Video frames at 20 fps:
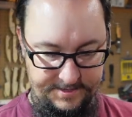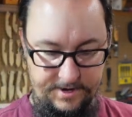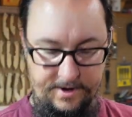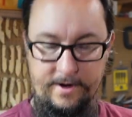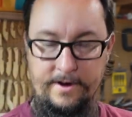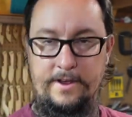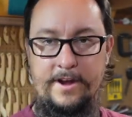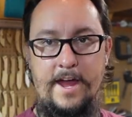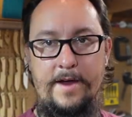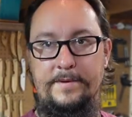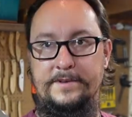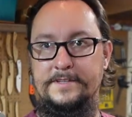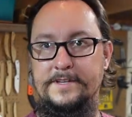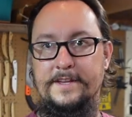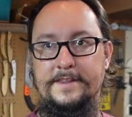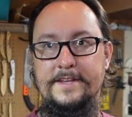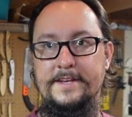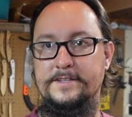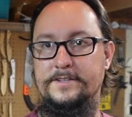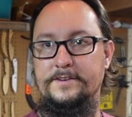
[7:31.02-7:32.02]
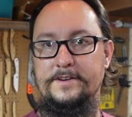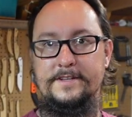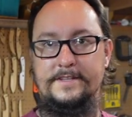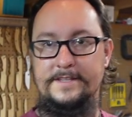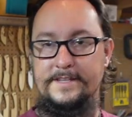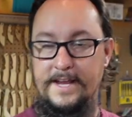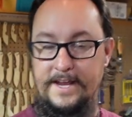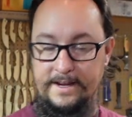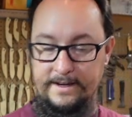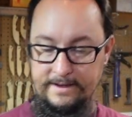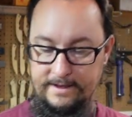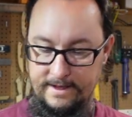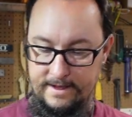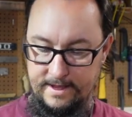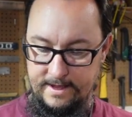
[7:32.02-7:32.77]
the ergonomics on this are insane.